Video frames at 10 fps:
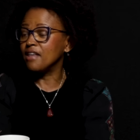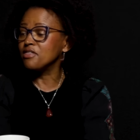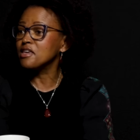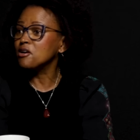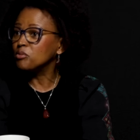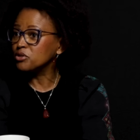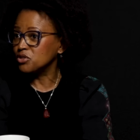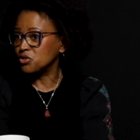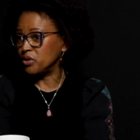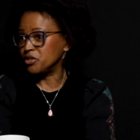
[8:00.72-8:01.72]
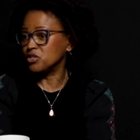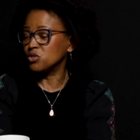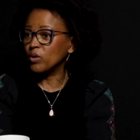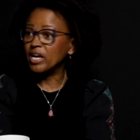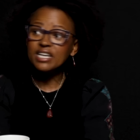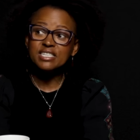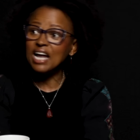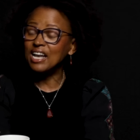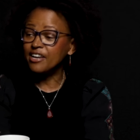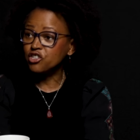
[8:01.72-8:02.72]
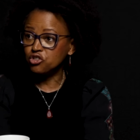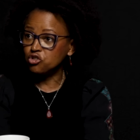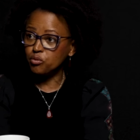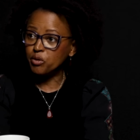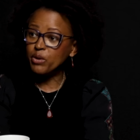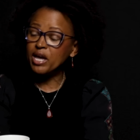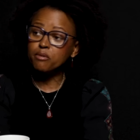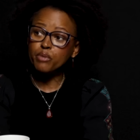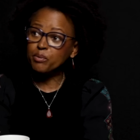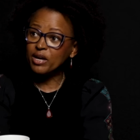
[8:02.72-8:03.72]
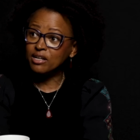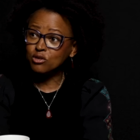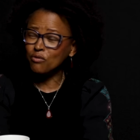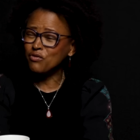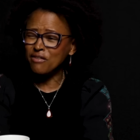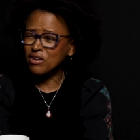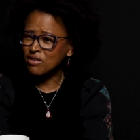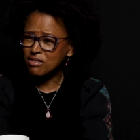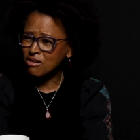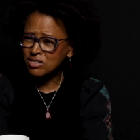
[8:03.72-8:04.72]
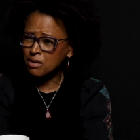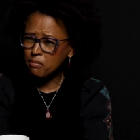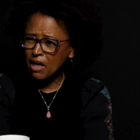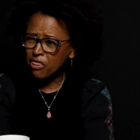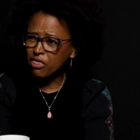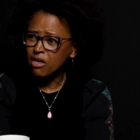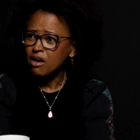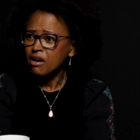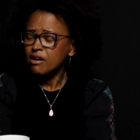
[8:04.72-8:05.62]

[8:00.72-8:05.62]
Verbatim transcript: unthinkable situations where he's alleged to be paying Health of 500,000 a month mm.